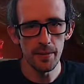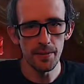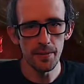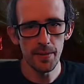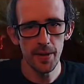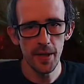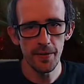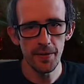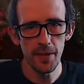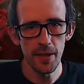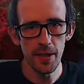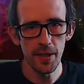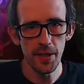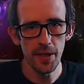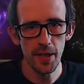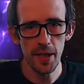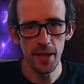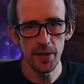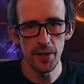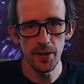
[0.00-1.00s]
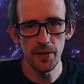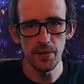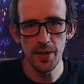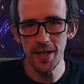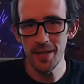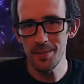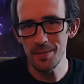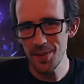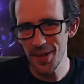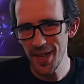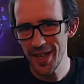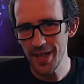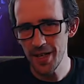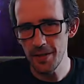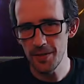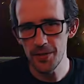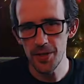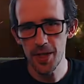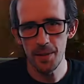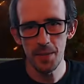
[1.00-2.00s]
Definitely a skill issue. Didn't play
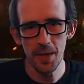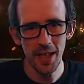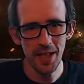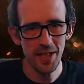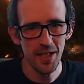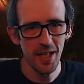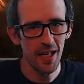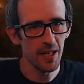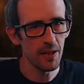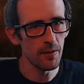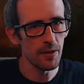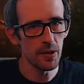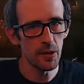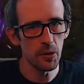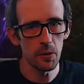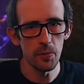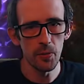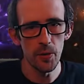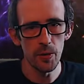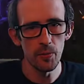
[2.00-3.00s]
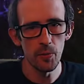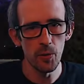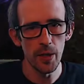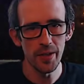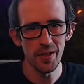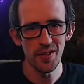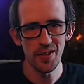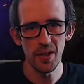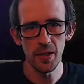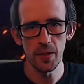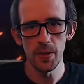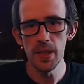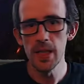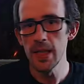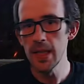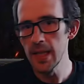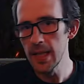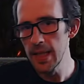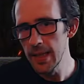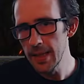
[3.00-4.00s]
enough Gemling Stacker in 0.1, so
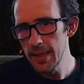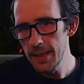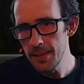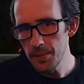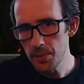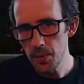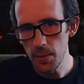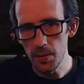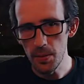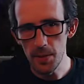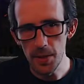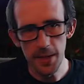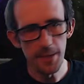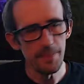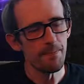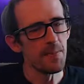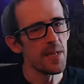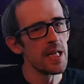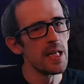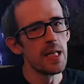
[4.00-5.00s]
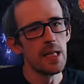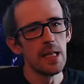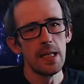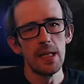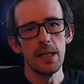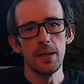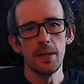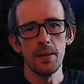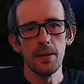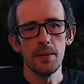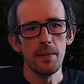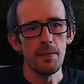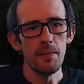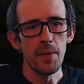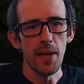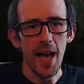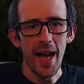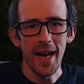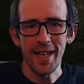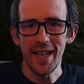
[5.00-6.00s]
probably
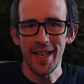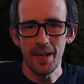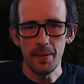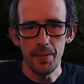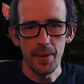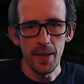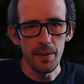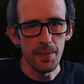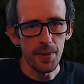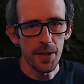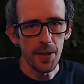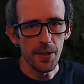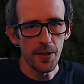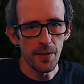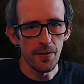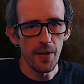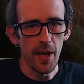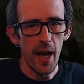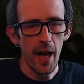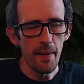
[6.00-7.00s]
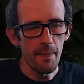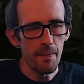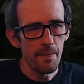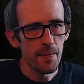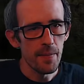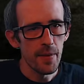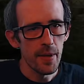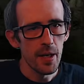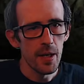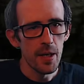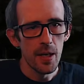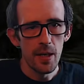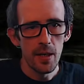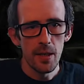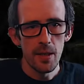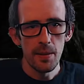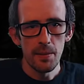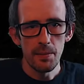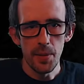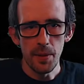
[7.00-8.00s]
lacking a bit because of that.
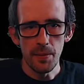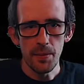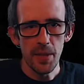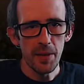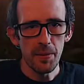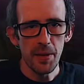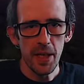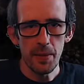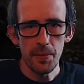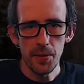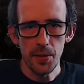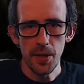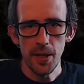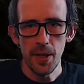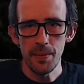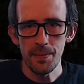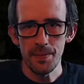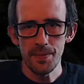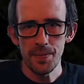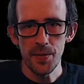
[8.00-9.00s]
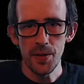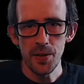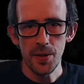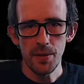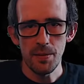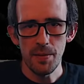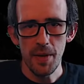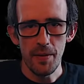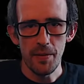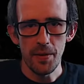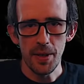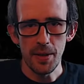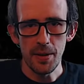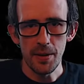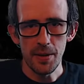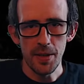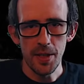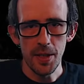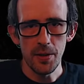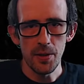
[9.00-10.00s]
But we keep pushing up. Just everything
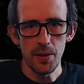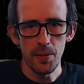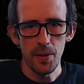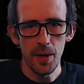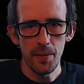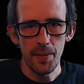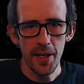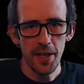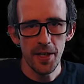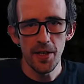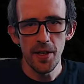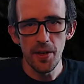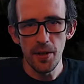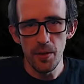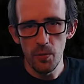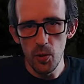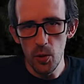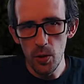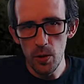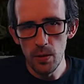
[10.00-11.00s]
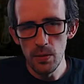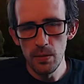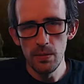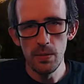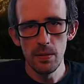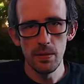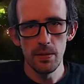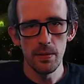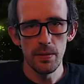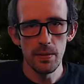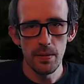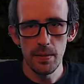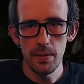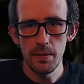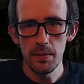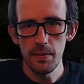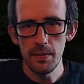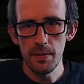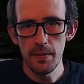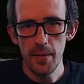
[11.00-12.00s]
continues to blow up. Hit another wall
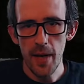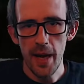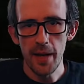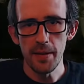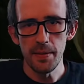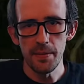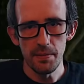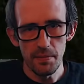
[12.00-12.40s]
and